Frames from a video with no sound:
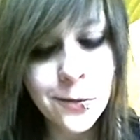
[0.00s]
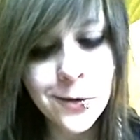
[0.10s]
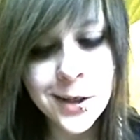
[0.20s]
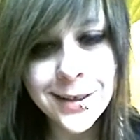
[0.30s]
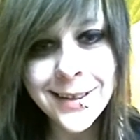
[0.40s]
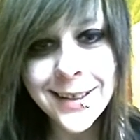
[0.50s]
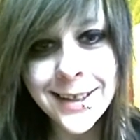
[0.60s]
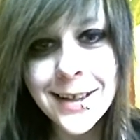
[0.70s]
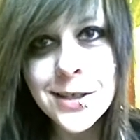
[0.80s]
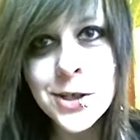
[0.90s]
Really?
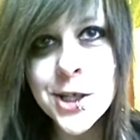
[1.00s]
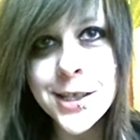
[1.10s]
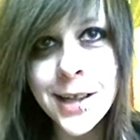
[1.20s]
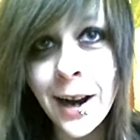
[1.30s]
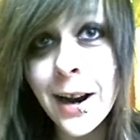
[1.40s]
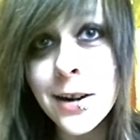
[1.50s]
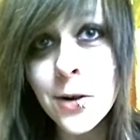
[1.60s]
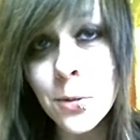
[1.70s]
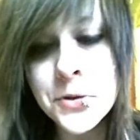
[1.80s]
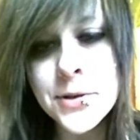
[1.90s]
She died
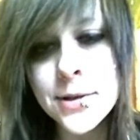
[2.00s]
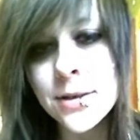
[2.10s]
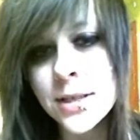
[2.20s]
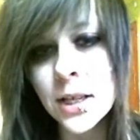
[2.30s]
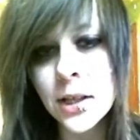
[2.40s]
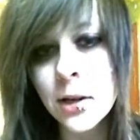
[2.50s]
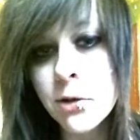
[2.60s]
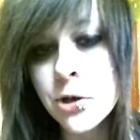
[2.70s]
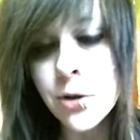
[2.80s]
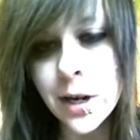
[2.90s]
almost instantly. We
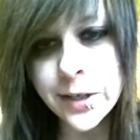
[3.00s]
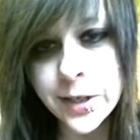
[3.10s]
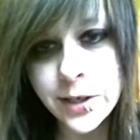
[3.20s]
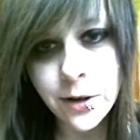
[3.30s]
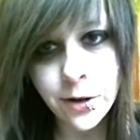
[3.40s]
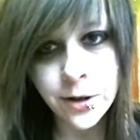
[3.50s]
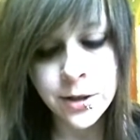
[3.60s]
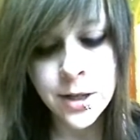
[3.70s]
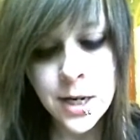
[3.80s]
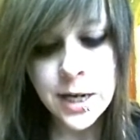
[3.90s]
tried to cure her.
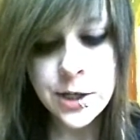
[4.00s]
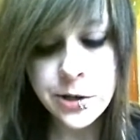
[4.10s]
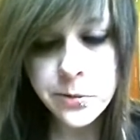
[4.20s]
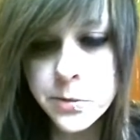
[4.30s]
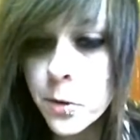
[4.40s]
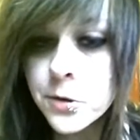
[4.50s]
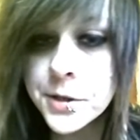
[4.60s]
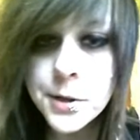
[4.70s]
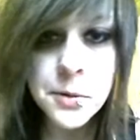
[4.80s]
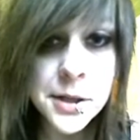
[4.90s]
She was mostly
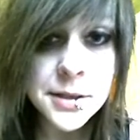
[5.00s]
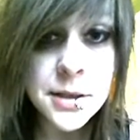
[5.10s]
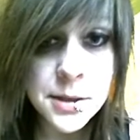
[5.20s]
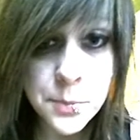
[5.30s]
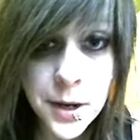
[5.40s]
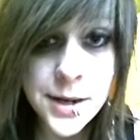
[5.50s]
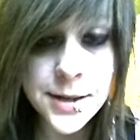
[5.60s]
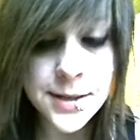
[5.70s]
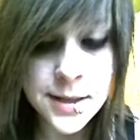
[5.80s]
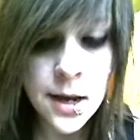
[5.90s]
a waste of
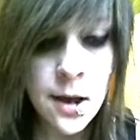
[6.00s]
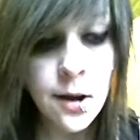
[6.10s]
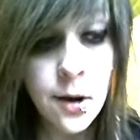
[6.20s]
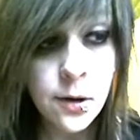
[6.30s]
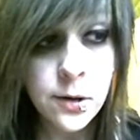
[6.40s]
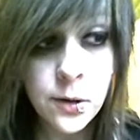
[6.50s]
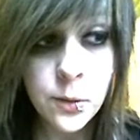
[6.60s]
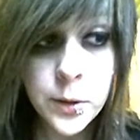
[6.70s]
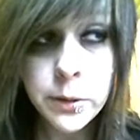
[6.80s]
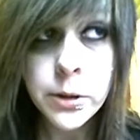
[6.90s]
space.
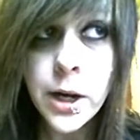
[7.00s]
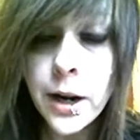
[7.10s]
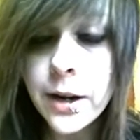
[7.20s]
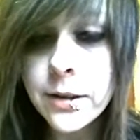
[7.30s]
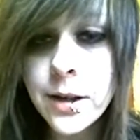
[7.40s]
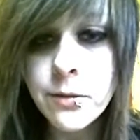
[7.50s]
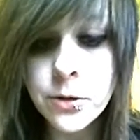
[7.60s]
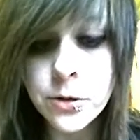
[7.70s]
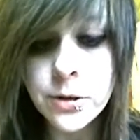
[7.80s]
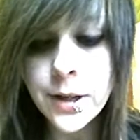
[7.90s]
We were a higher
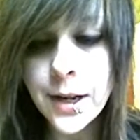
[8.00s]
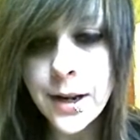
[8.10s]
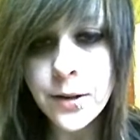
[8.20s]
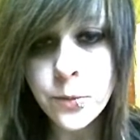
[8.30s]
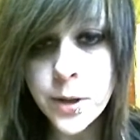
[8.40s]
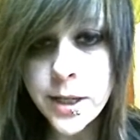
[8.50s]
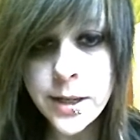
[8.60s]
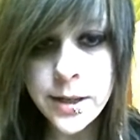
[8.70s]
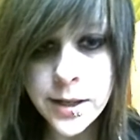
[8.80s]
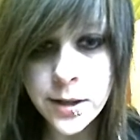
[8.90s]
level, and we
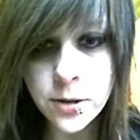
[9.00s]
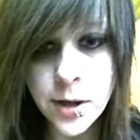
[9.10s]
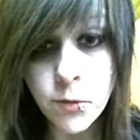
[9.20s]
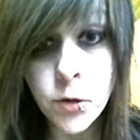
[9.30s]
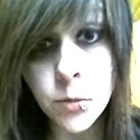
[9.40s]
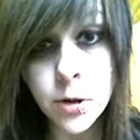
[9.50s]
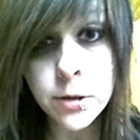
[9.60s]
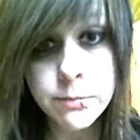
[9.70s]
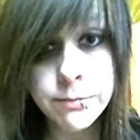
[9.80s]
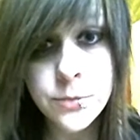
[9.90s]
killed everyone.
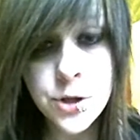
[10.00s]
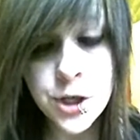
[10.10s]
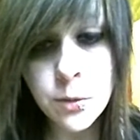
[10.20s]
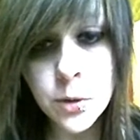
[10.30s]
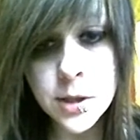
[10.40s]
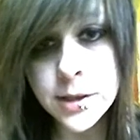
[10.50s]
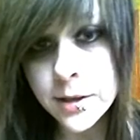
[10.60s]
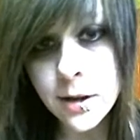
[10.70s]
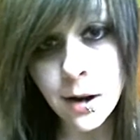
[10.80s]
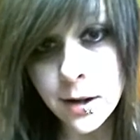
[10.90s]
She was
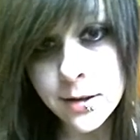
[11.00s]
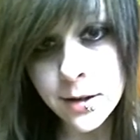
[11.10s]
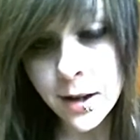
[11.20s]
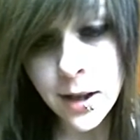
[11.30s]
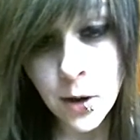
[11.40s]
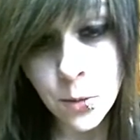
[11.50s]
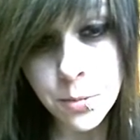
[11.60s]
not a help.